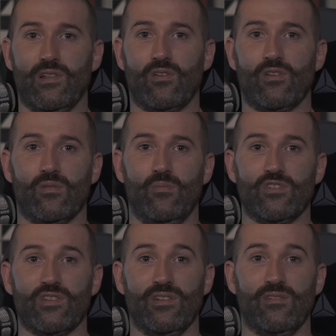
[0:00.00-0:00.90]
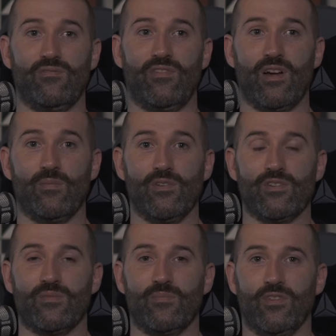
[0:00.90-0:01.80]
longer muscle
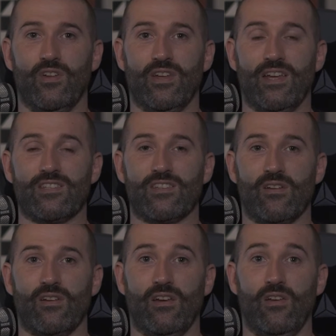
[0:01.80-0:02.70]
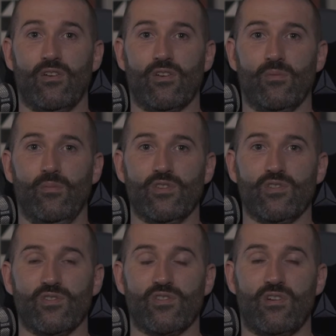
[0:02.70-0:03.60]
fibers, but not necessarily longer
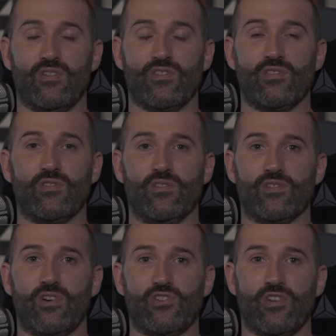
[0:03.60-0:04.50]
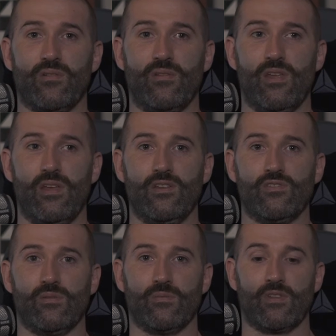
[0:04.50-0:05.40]
muscles origin to insertion,
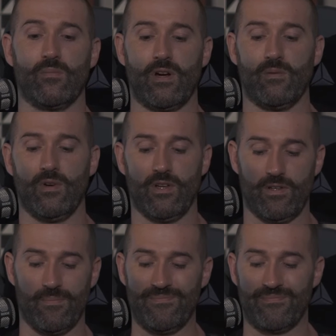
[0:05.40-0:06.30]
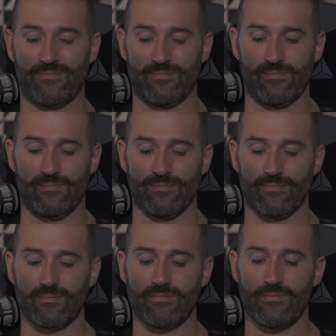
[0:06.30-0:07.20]
something to bear in mind.
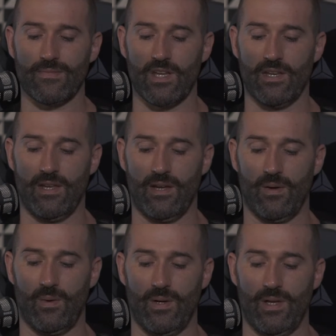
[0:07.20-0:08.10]
Now,